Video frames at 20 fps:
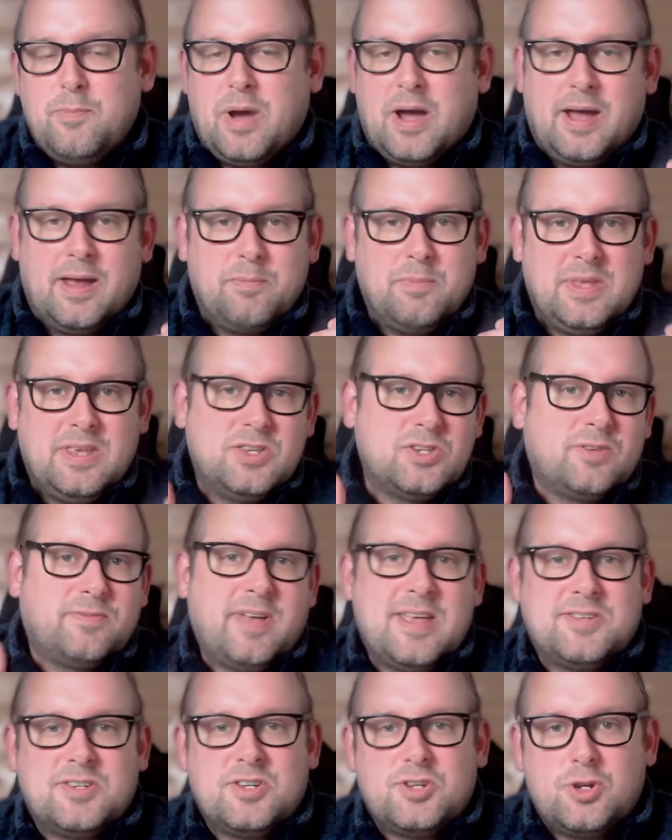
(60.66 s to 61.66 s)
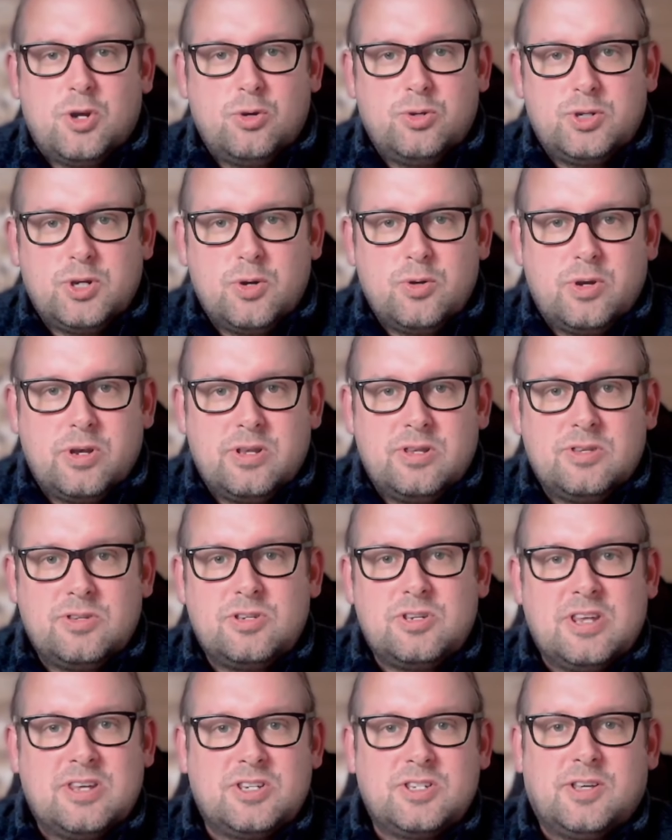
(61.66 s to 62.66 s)
by means of SSO
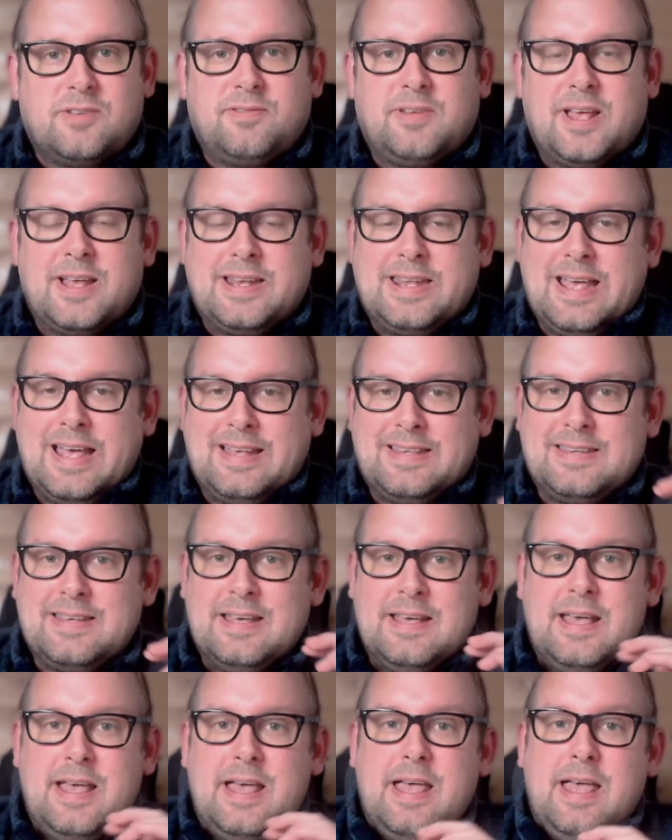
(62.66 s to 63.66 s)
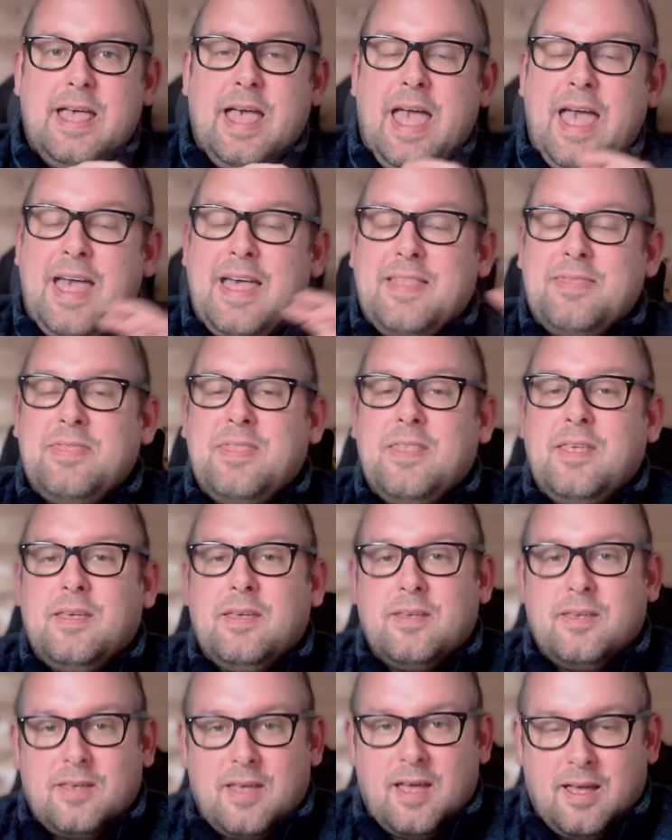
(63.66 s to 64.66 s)
tokens and stuff like that. And
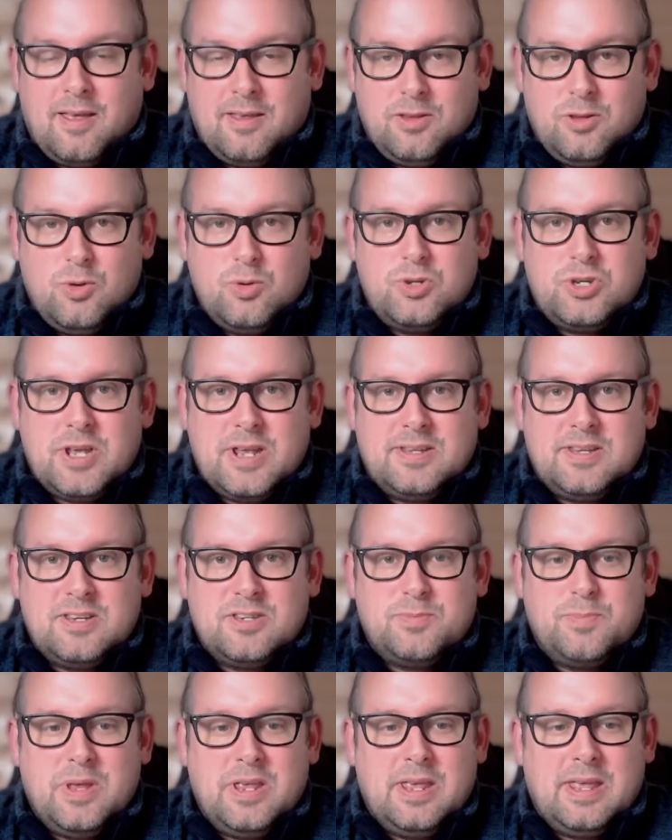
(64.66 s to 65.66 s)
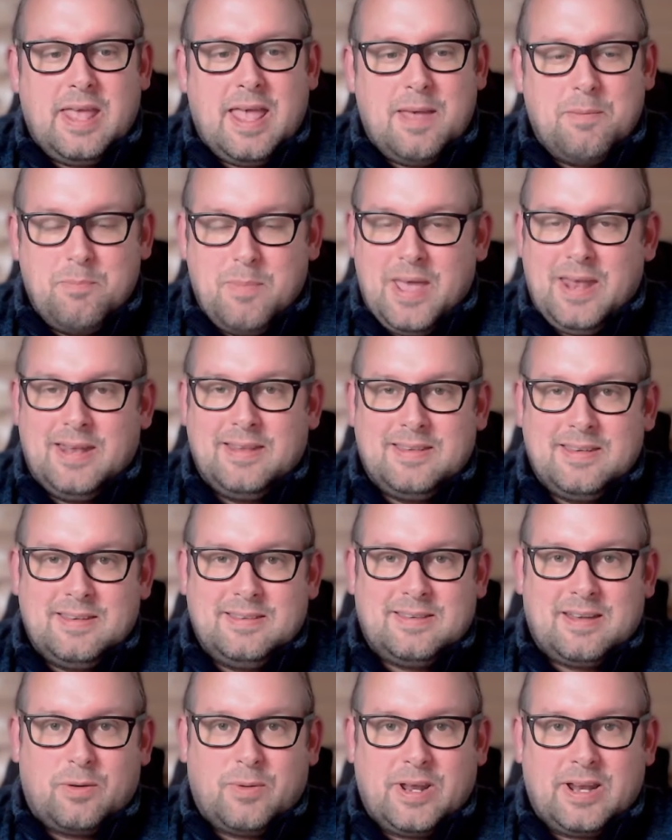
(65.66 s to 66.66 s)
UChat is being embedded
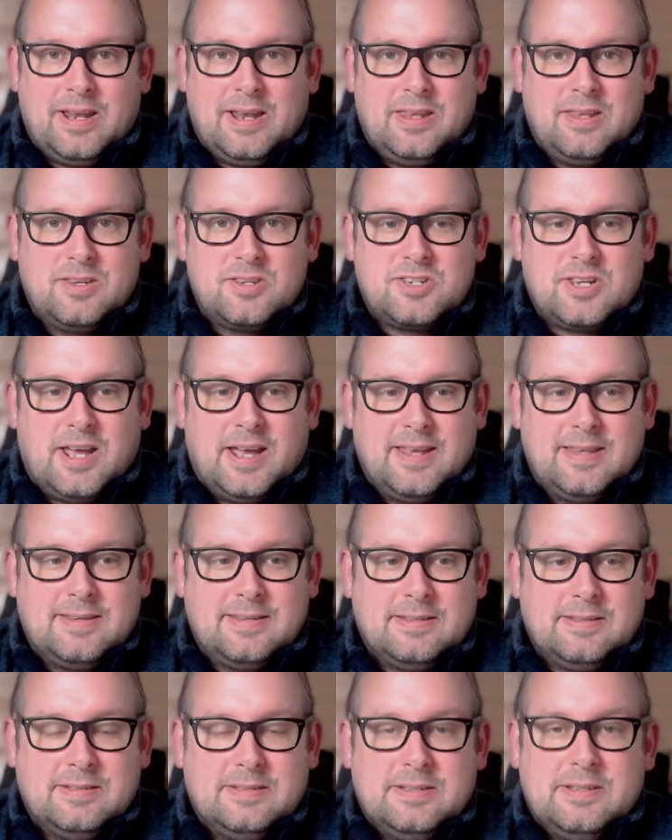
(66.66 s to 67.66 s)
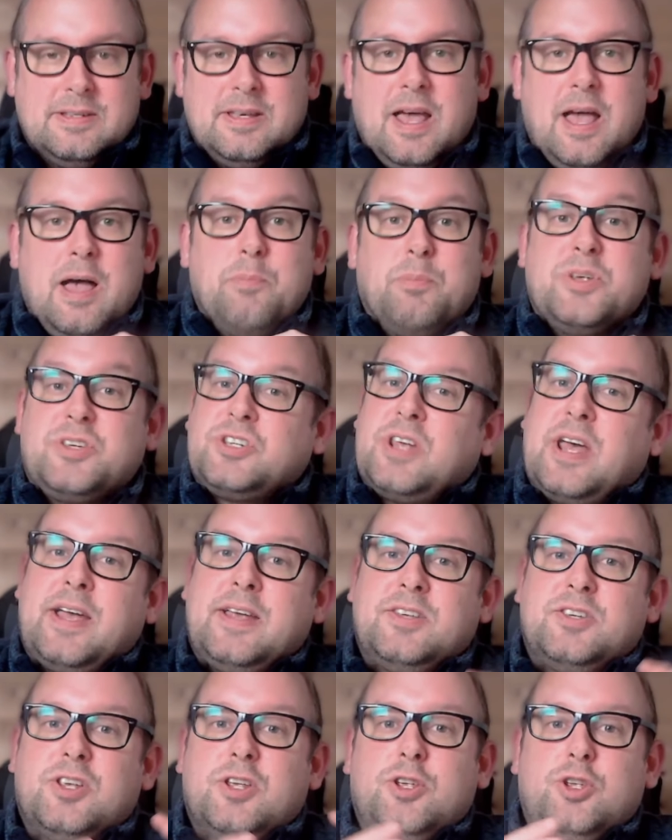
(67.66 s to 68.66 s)
directly inside.
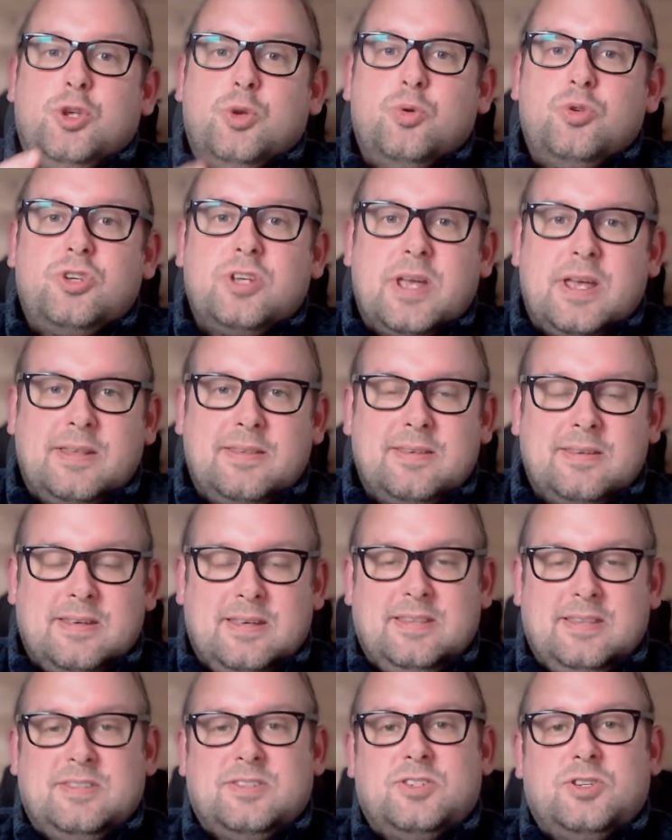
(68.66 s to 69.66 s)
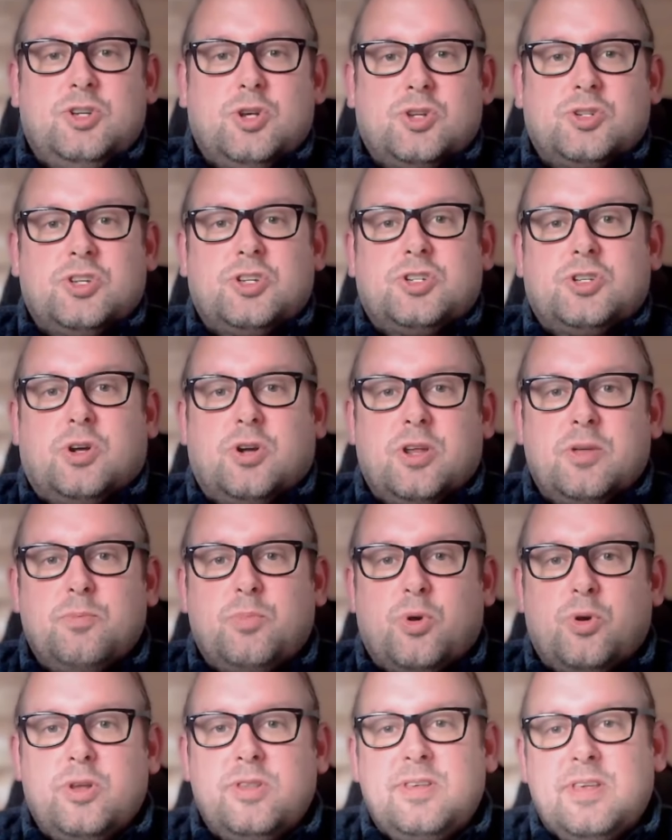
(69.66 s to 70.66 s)
Besides UChat, it's just a starting
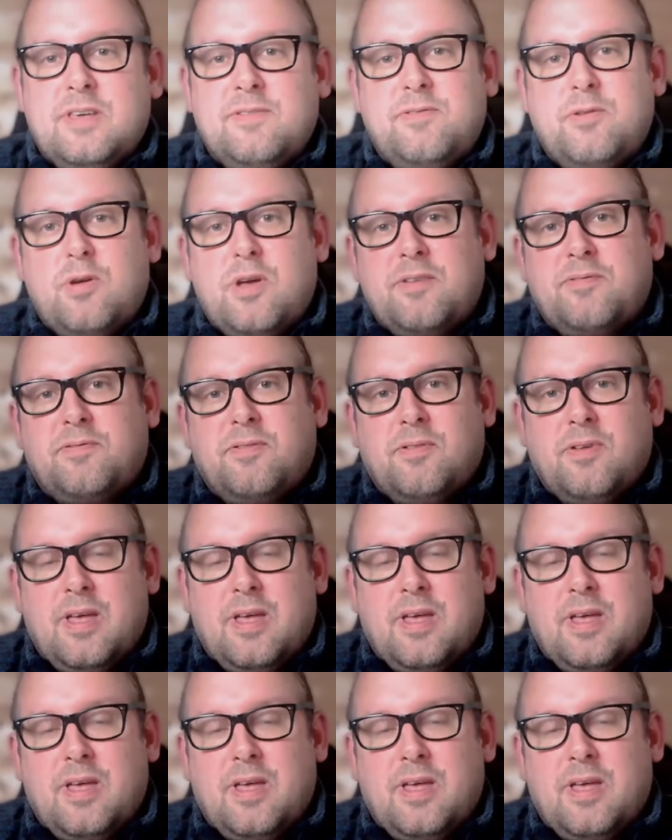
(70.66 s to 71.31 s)
point. If you have